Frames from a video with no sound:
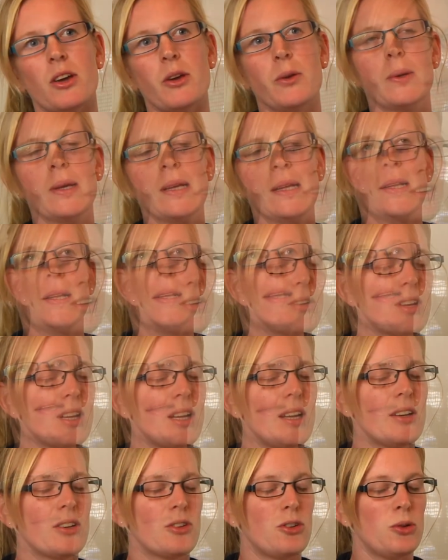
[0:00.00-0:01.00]
So
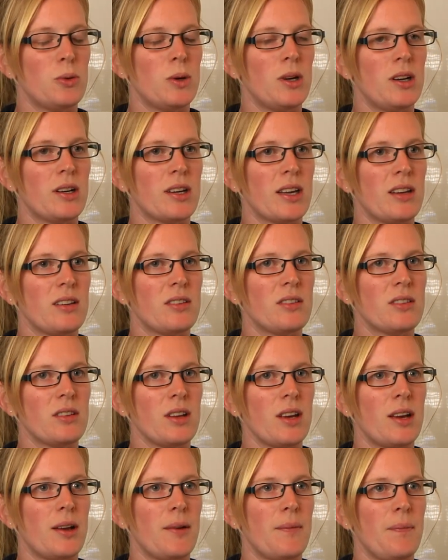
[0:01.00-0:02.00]
clinical work
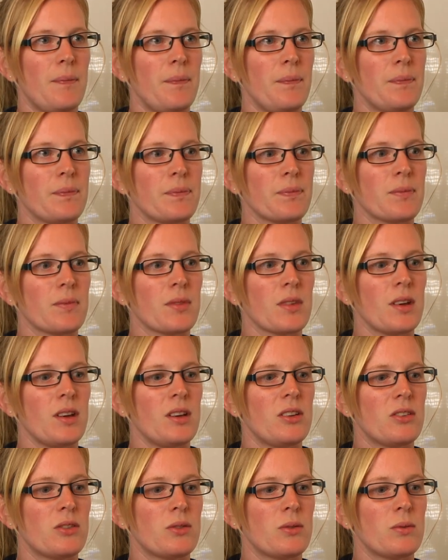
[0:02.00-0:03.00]
is
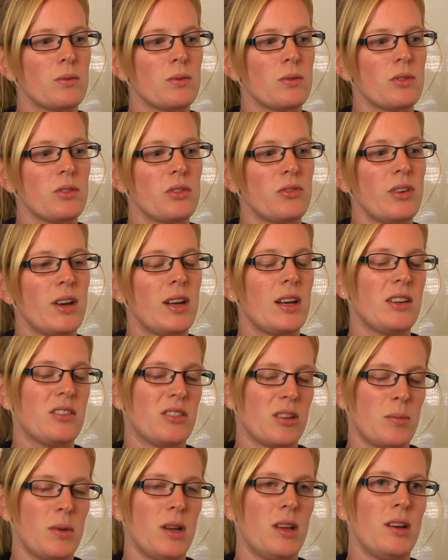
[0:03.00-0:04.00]
fairly
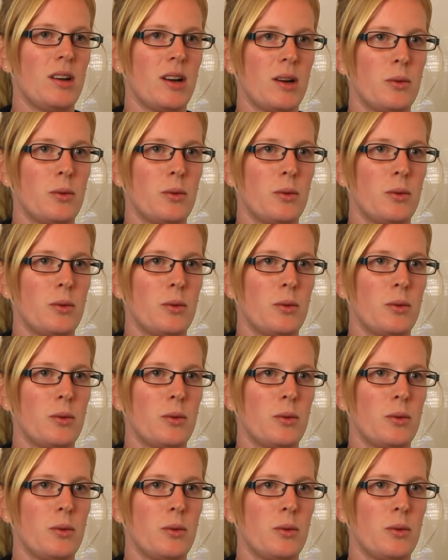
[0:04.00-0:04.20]
similar.